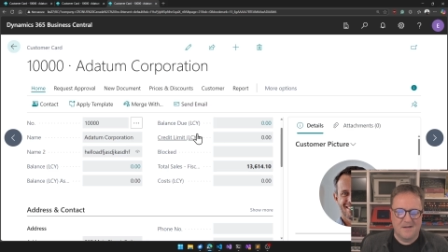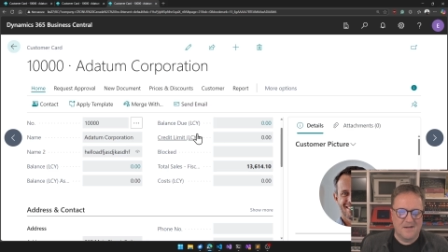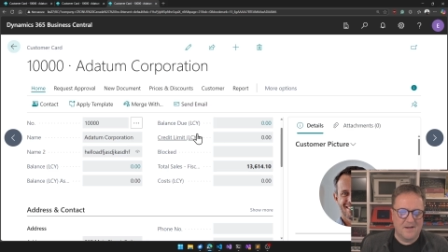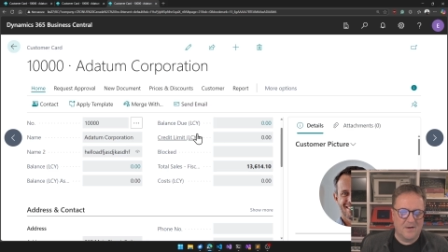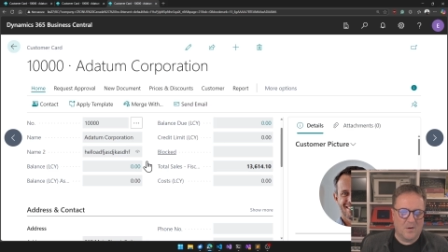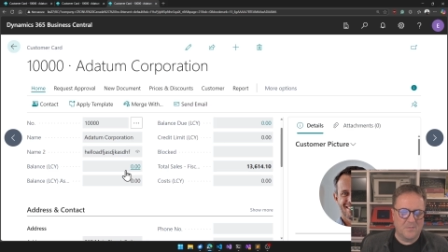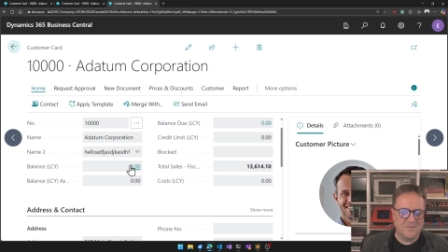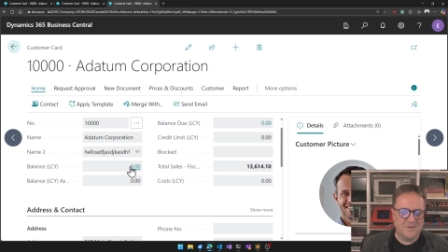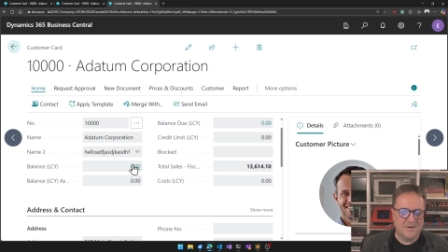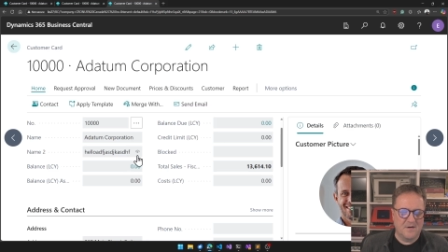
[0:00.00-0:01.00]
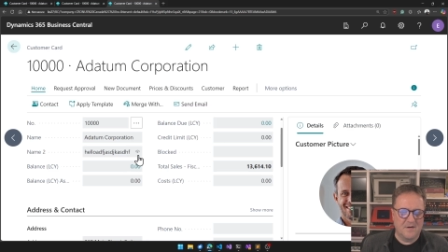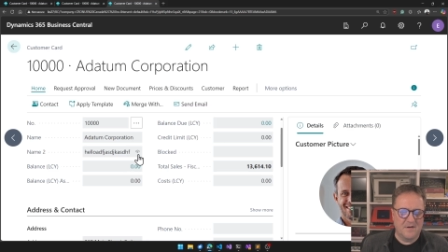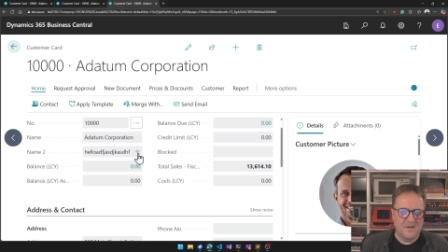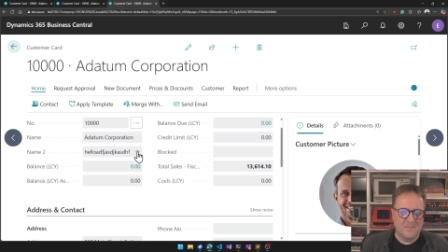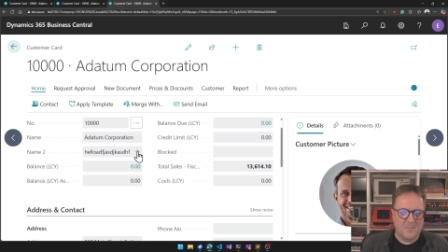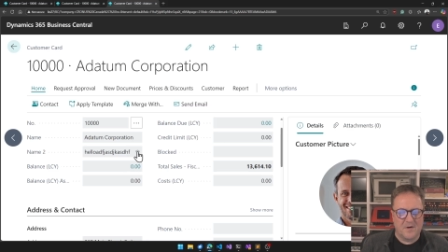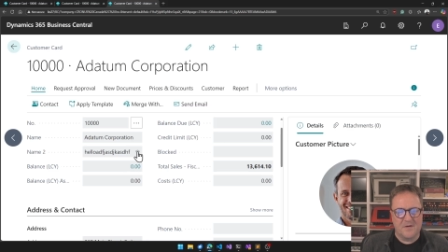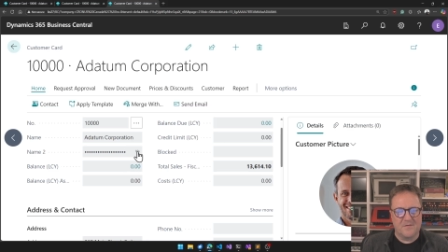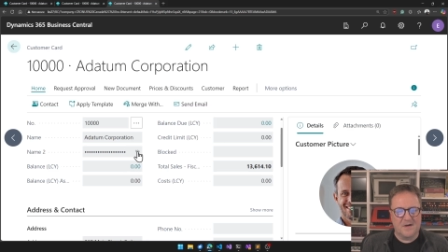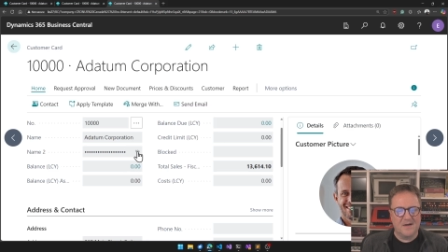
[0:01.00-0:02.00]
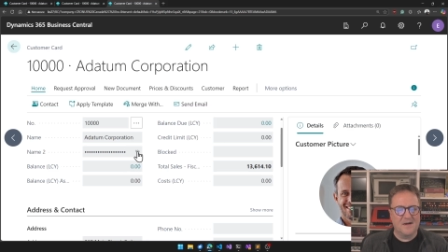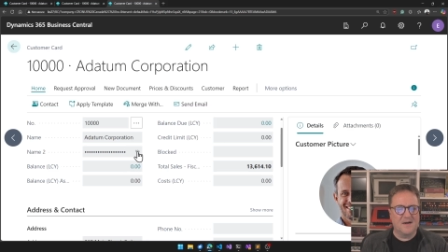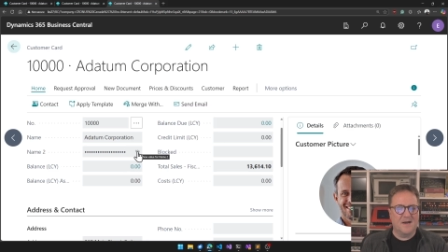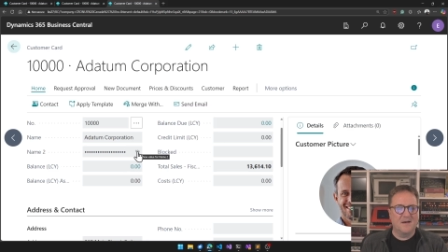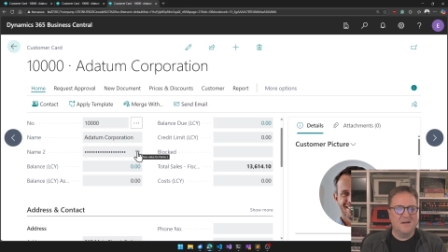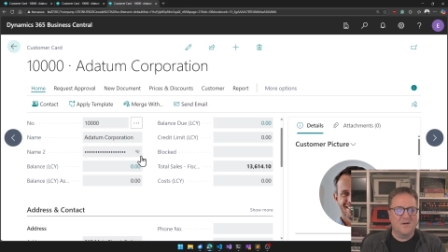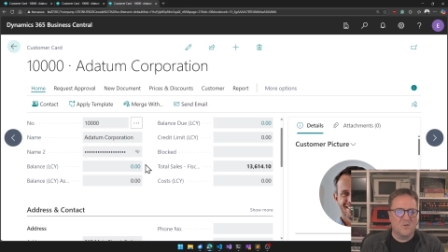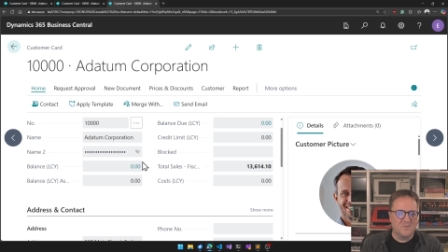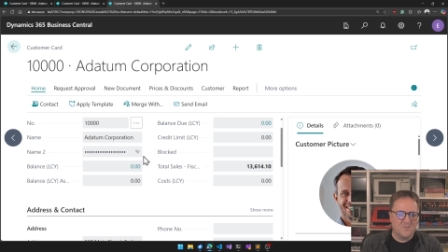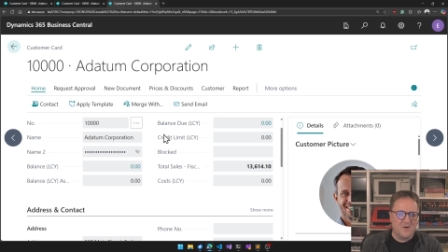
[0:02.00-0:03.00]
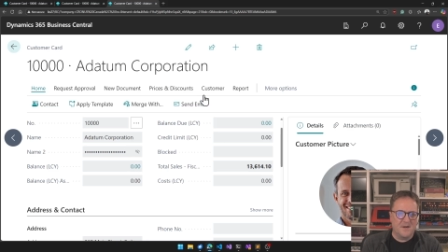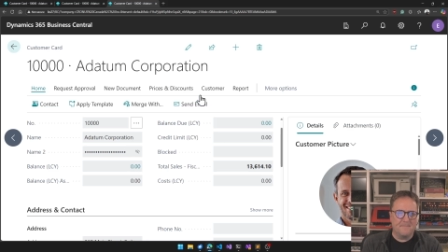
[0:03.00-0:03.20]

an option. But if I click it again, it goes away.